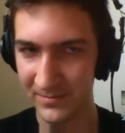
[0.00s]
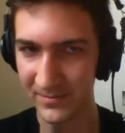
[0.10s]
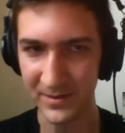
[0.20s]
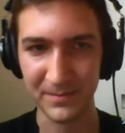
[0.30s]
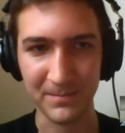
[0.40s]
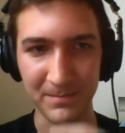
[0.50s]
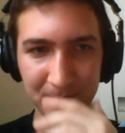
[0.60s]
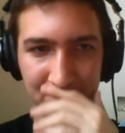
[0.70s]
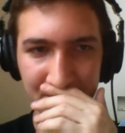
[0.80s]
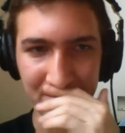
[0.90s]
on
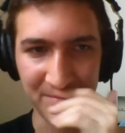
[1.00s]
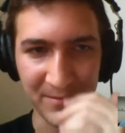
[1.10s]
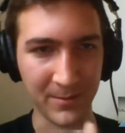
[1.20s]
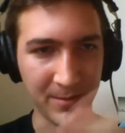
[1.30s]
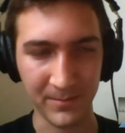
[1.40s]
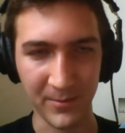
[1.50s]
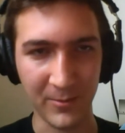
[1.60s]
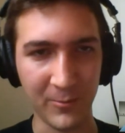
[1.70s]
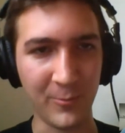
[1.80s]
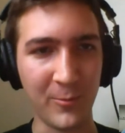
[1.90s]

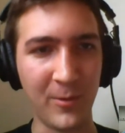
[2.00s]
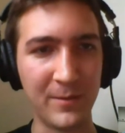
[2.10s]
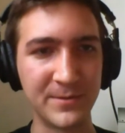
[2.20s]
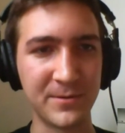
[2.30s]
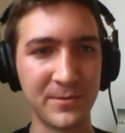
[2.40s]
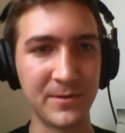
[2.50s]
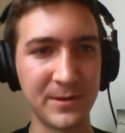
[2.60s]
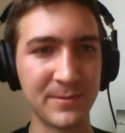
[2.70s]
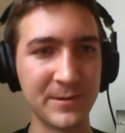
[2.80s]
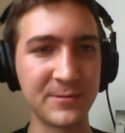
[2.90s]
what was your
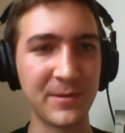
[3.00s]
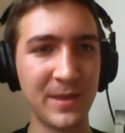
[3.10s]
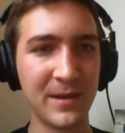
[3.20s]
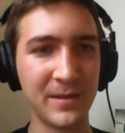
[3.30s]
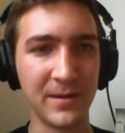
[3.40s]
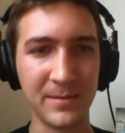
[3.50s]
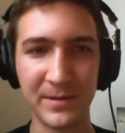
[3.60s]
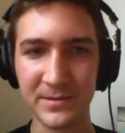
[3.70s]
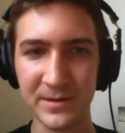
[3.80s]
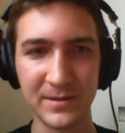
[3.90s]
experience with that,
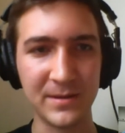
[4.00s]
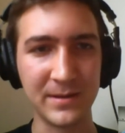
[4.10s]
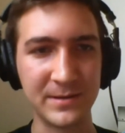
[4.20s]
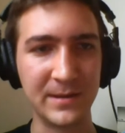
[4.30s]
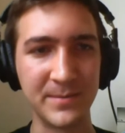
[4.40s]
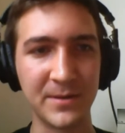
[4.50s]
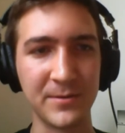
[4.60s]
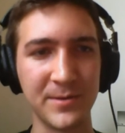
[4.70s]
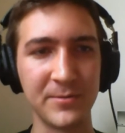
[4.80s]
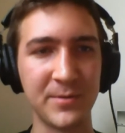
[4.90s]
because it seems
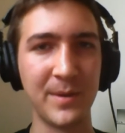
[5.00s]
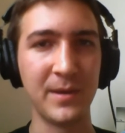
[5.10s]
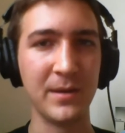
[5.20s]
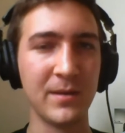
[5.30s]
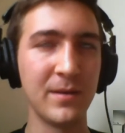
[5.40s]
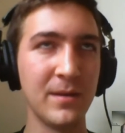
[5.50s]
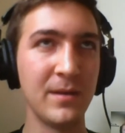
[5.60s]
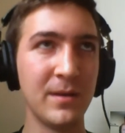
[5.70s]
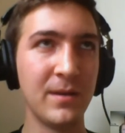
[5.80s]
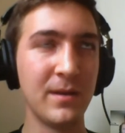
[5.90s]
also to be
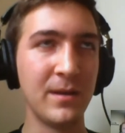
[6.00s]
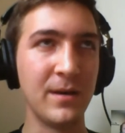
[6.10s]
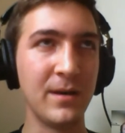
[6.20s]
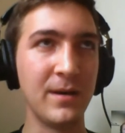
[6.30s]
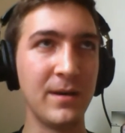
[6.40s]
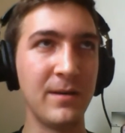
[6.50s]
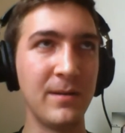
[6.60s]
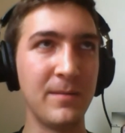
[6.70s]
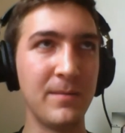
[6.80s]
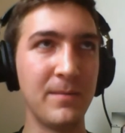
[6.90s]
a
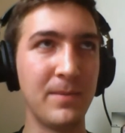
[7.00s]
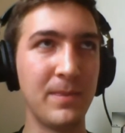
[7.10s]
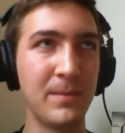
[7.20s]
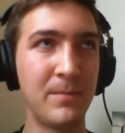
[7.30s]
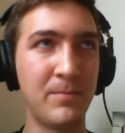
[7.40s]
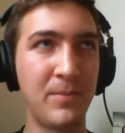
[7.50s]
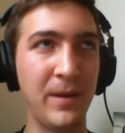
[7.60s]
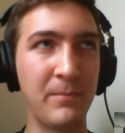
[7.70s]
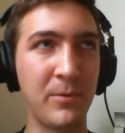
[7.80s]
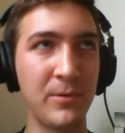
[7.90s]

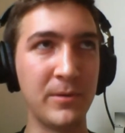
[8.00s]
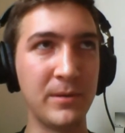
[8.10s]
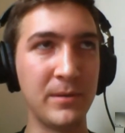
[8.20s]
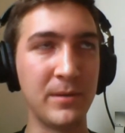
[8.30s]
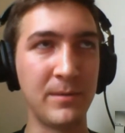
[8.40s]
pain point